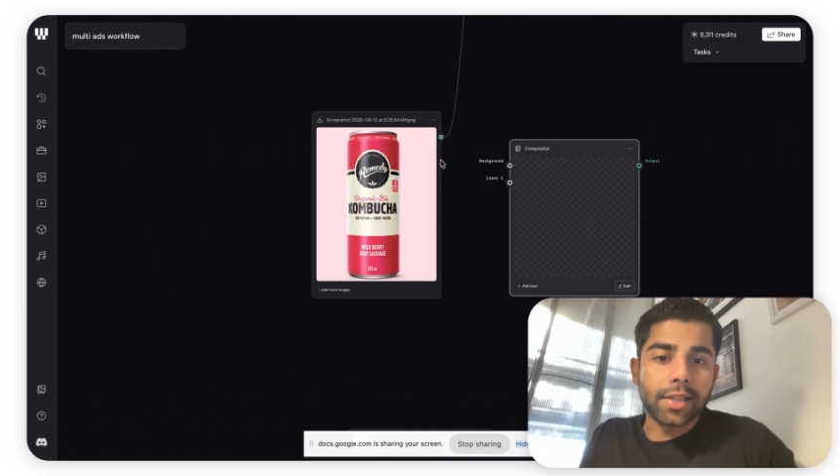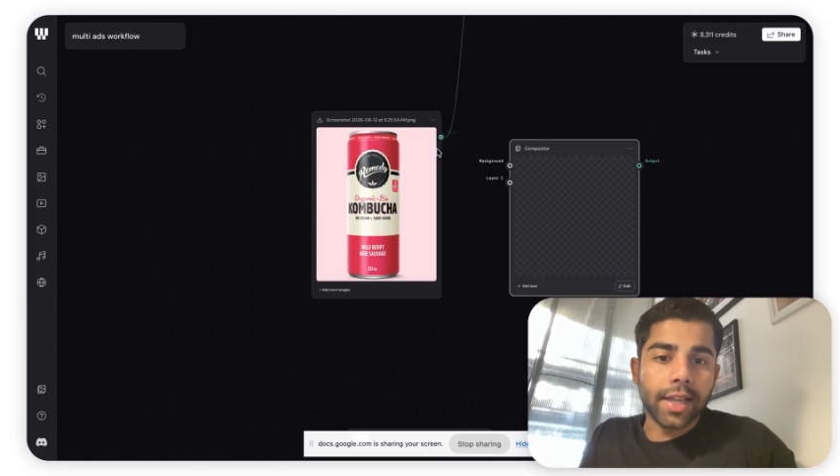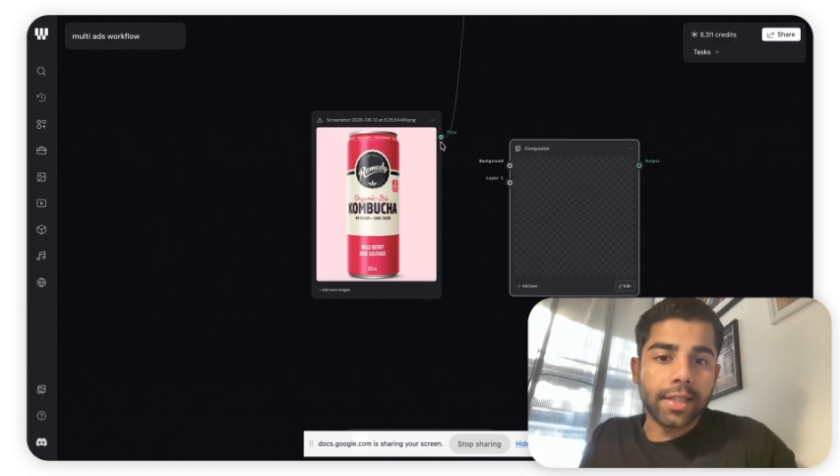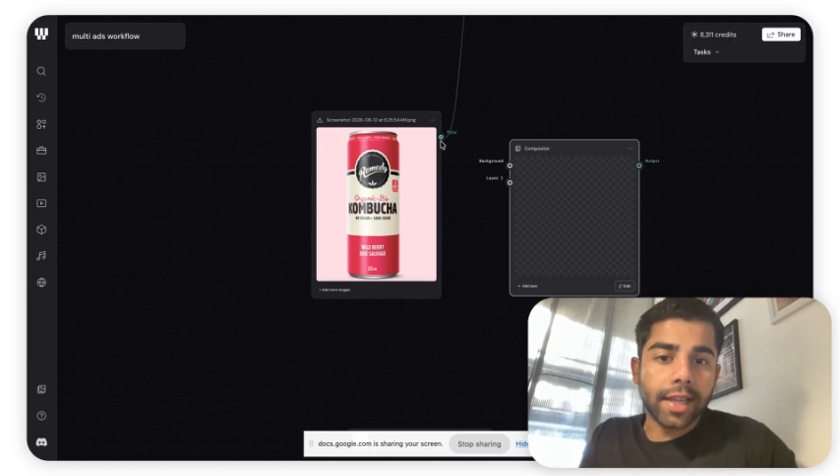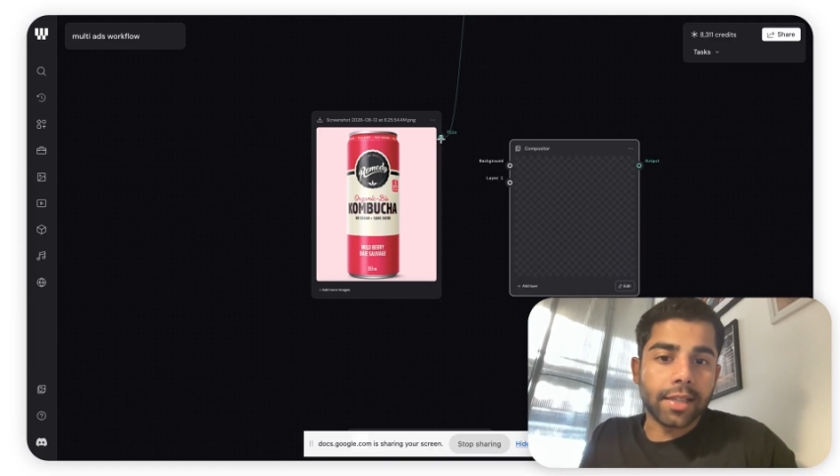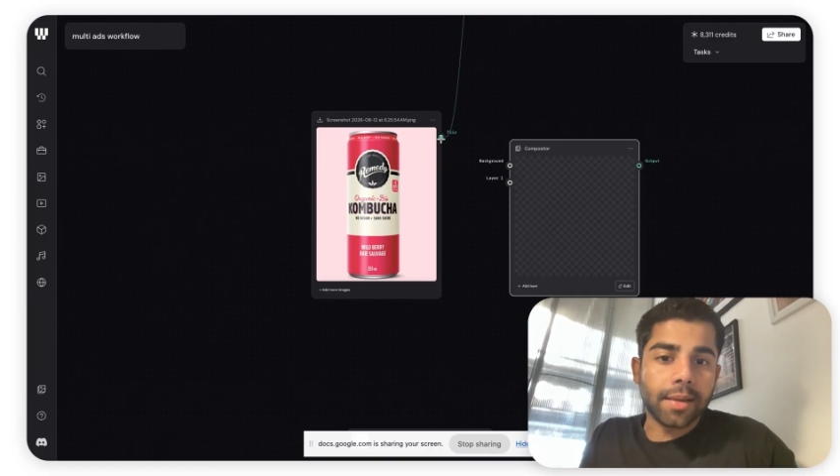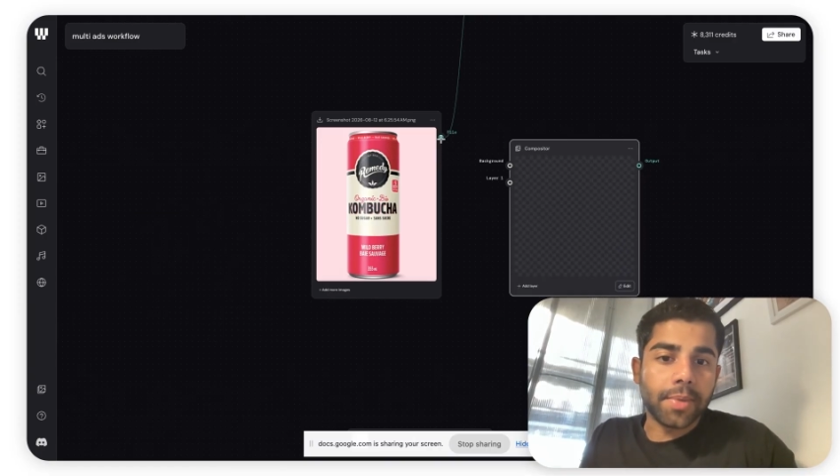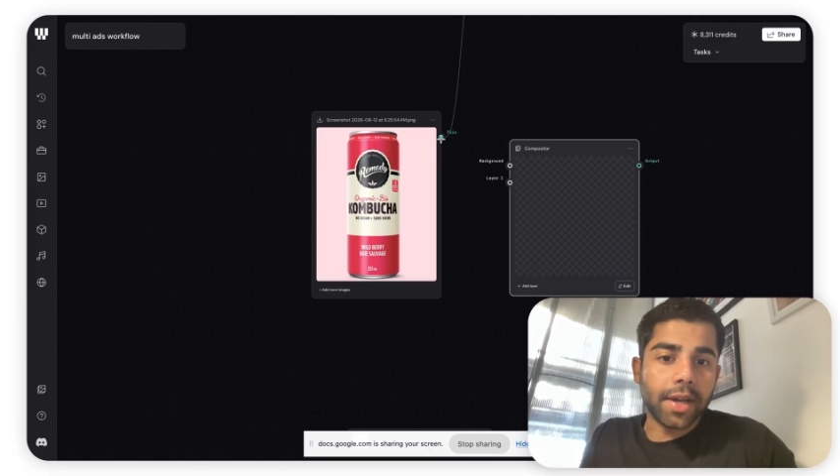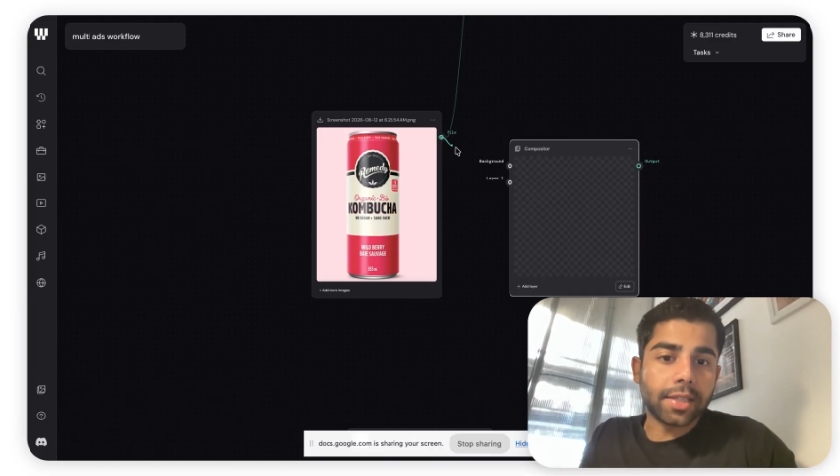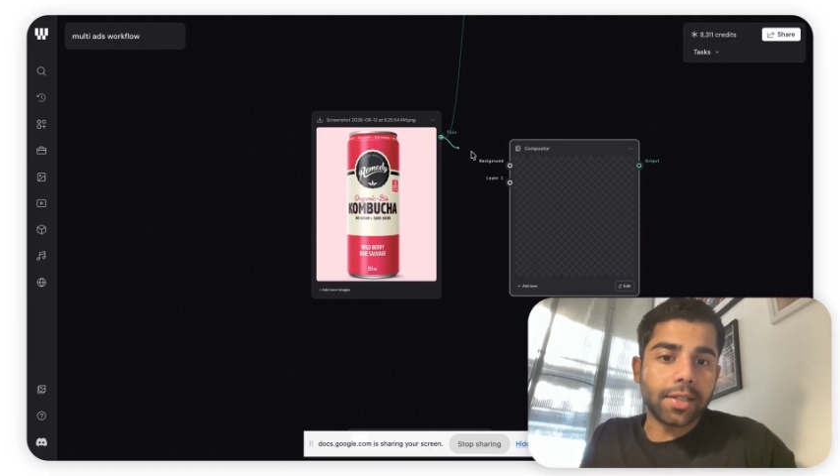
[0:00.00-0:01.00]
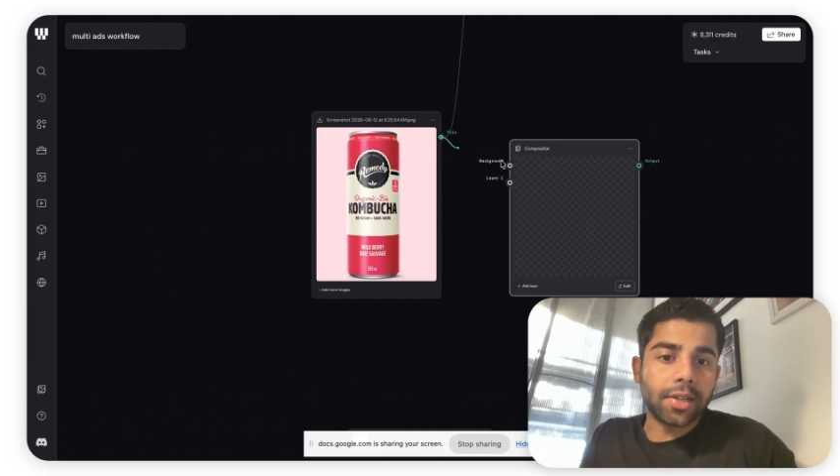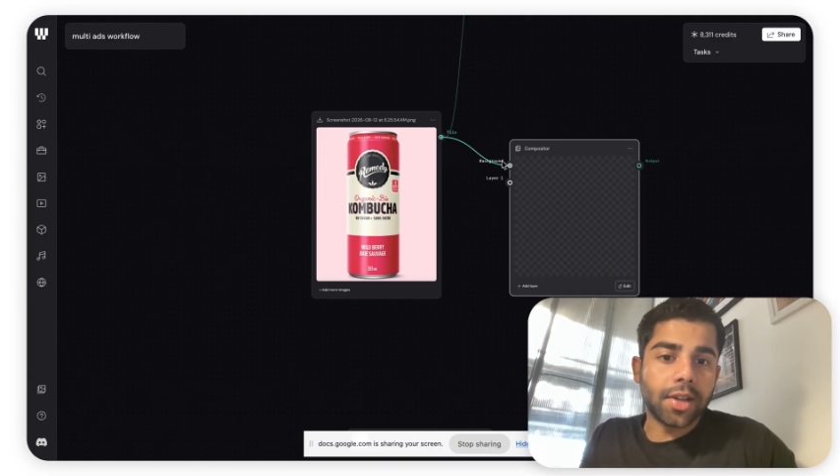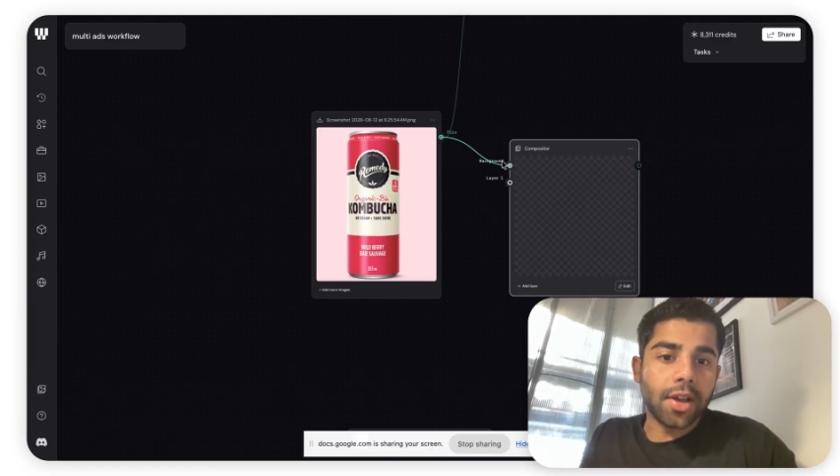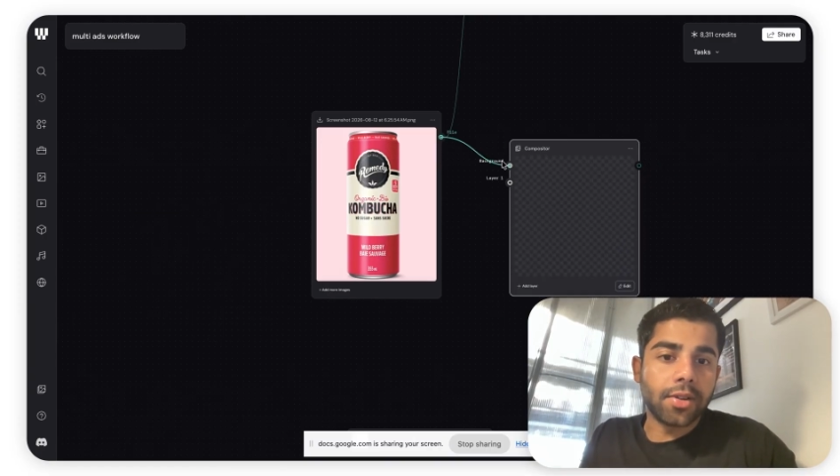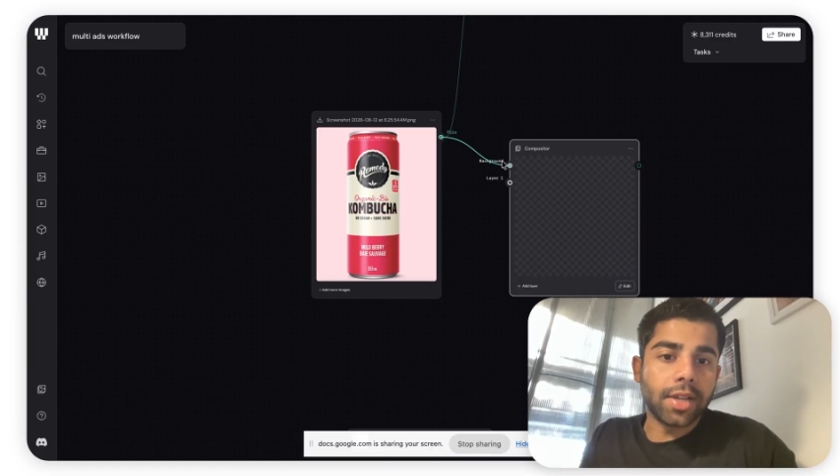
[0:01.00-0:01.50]
this as compositor
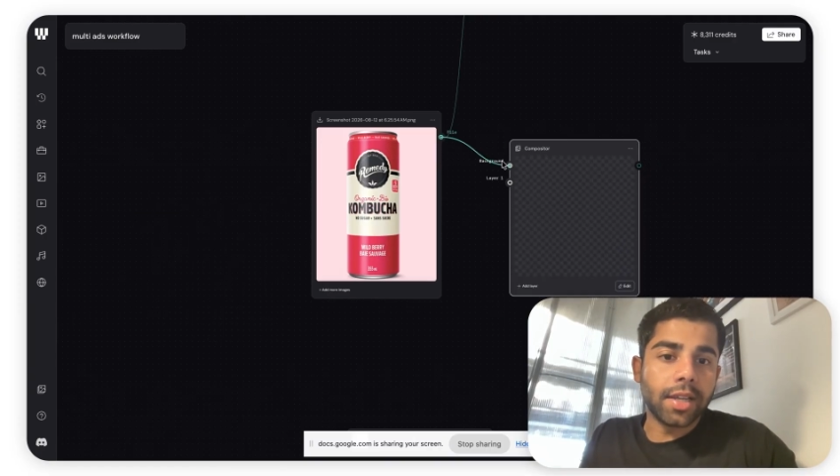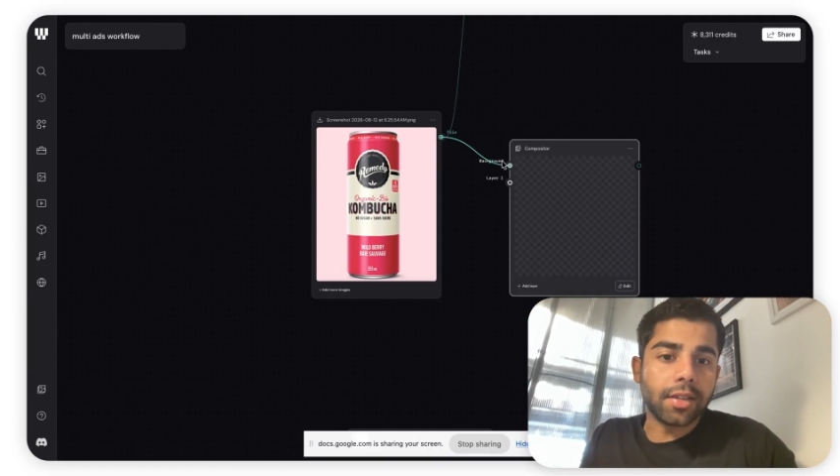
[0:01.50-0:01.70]
node,